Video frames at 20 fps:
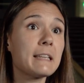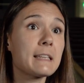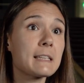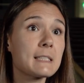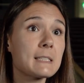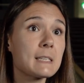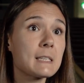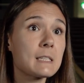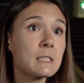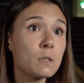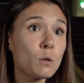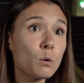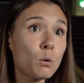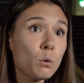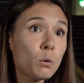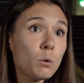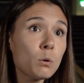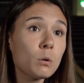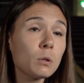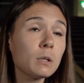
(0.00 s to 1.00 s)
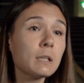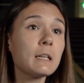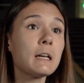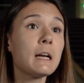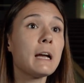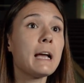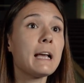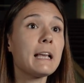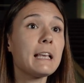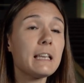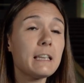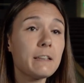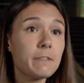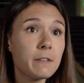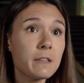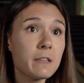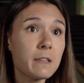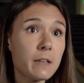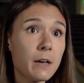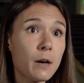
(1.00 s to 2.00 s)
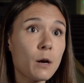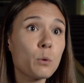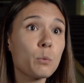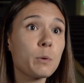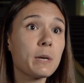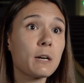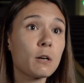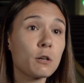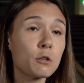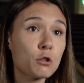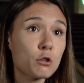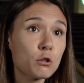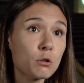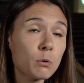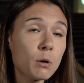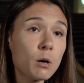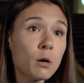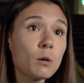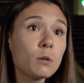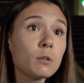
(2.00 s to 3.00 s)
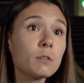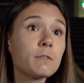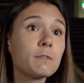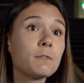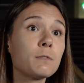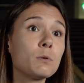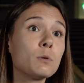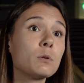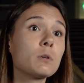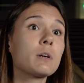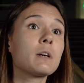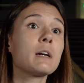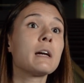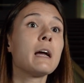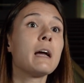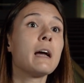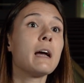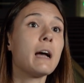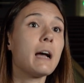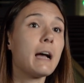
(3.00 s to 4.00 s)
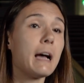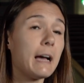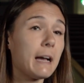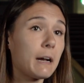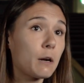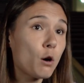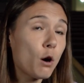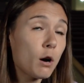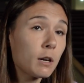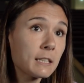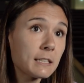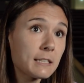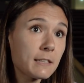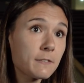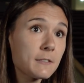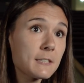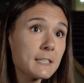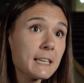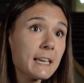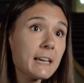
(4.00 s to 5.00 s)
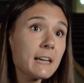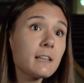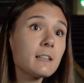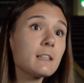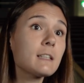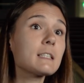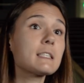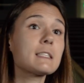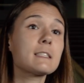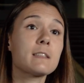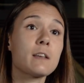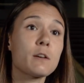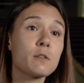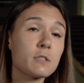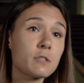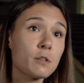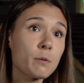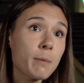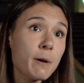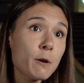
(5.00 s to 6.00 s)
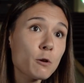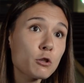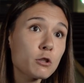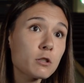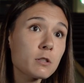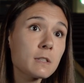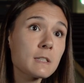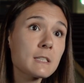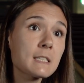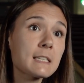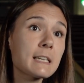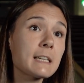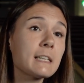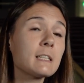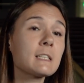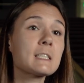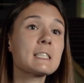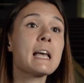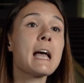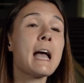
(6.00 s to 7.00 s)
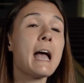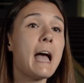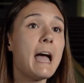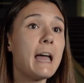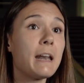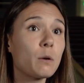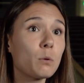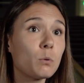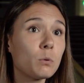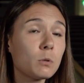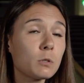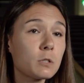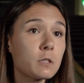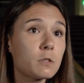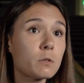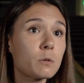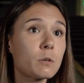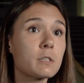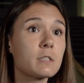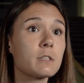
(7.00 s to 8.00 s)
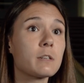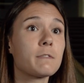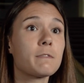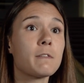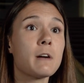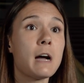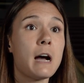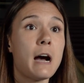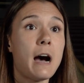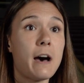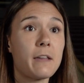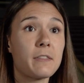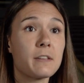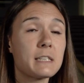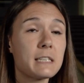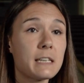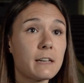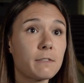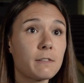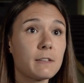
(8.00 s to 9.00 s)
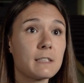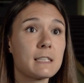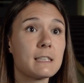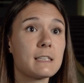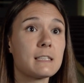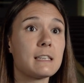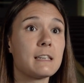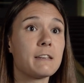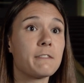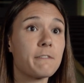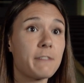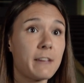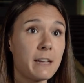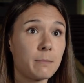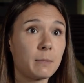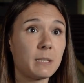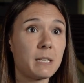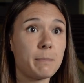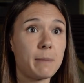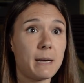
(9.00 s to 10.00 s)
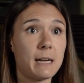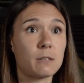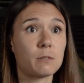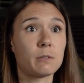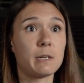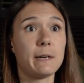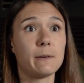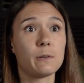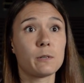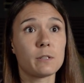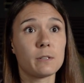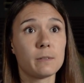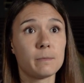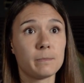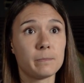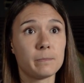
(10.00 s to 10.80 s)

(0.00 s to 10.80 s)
this is all even though we control for cognitive skills, socio-emotional skills, and all sorts of other differences in family background.